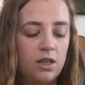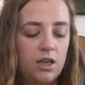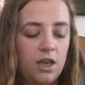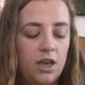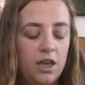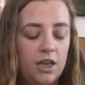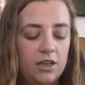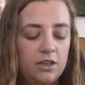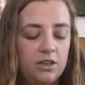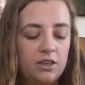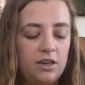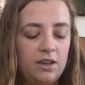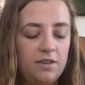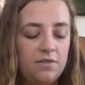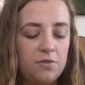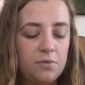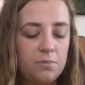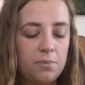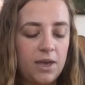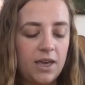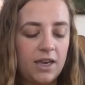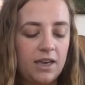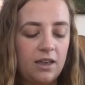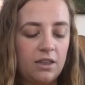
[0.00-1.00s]
I couldn't even
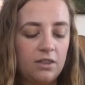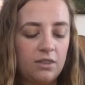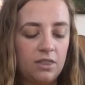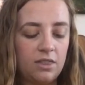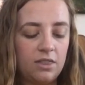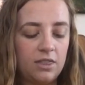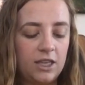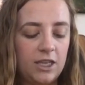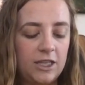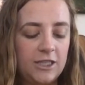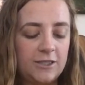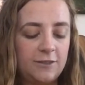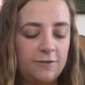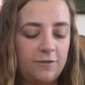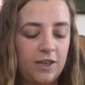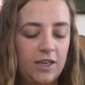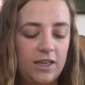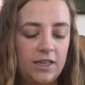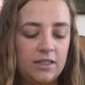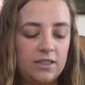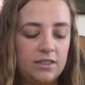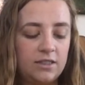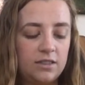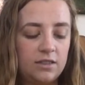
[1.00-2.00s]
make out the thing's
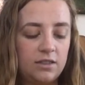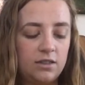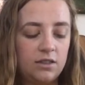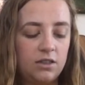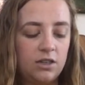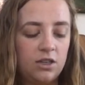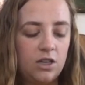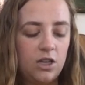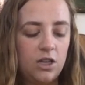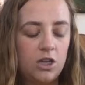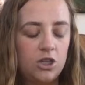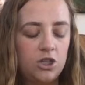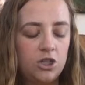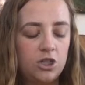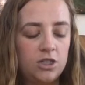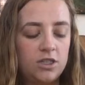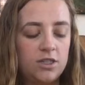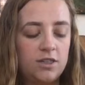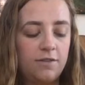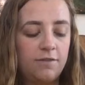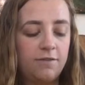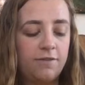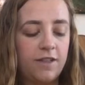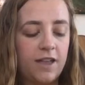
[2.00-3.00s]
face, just a
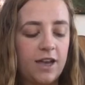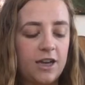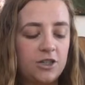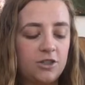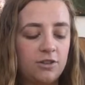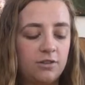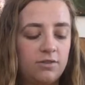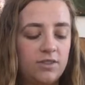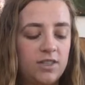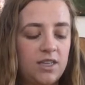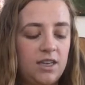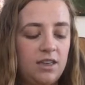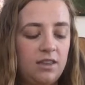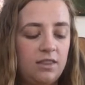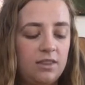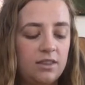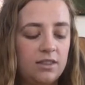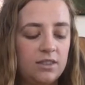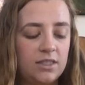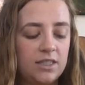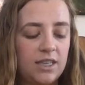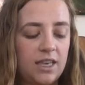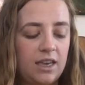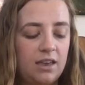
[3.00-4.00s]
flash of teeth and
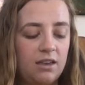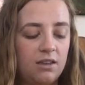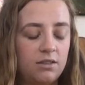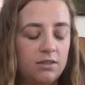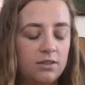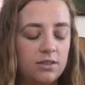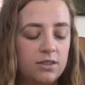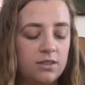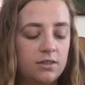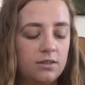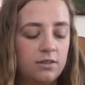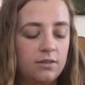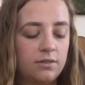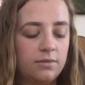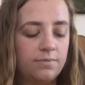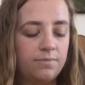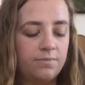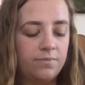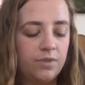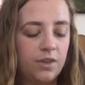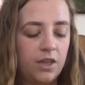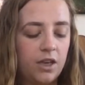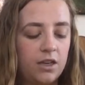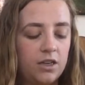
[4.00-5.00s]
scales.
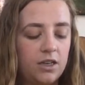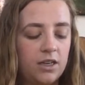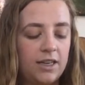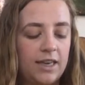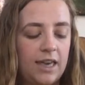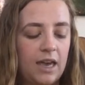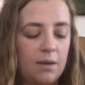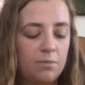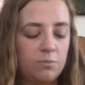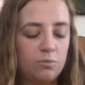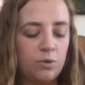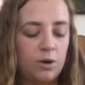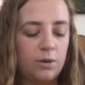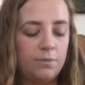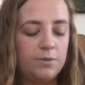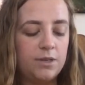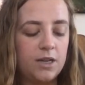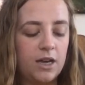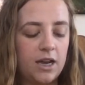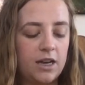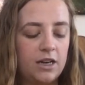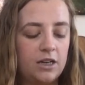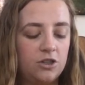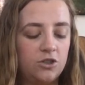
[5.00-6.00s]
I uncapped
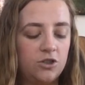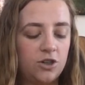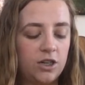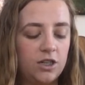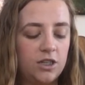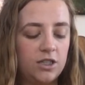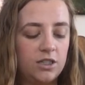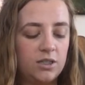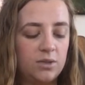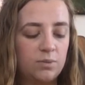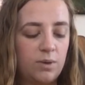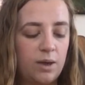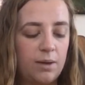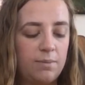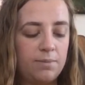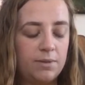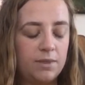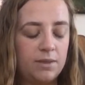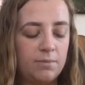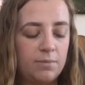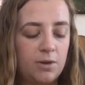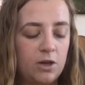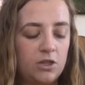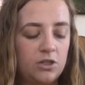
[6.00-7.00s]
Riptide and tried to swipe at the
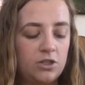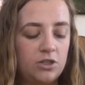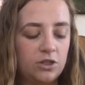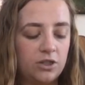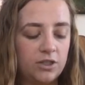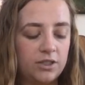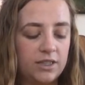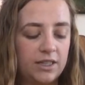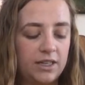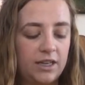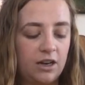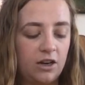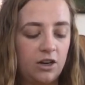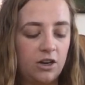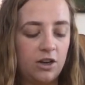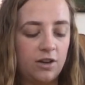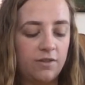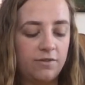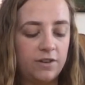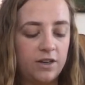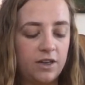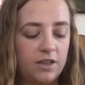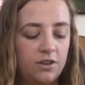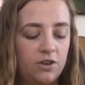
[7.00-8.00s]
monster as it carried off
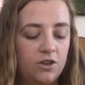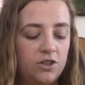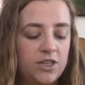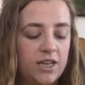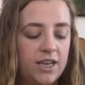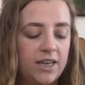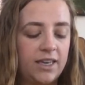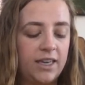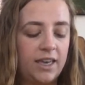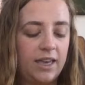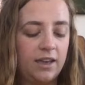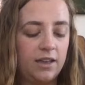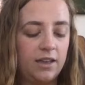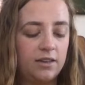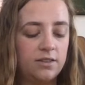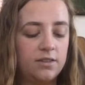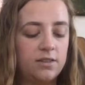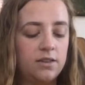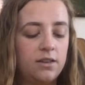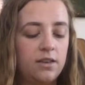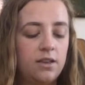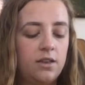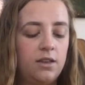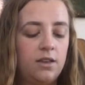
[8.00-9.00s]
another deckhand.
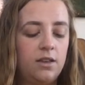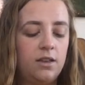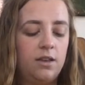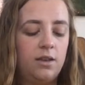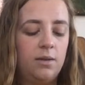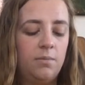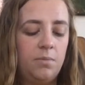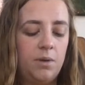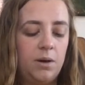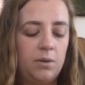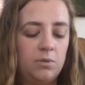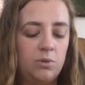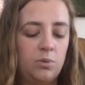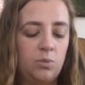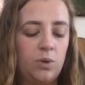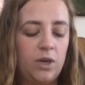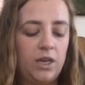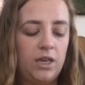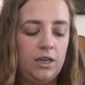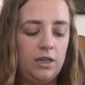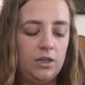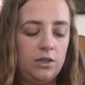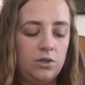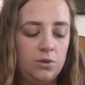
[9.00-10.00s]
I was
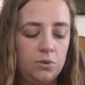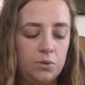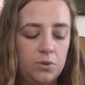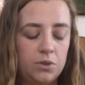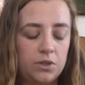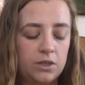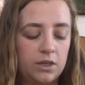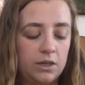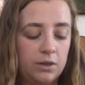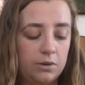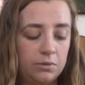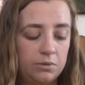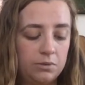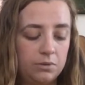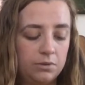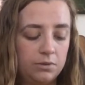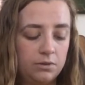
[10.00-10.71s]
way too slow.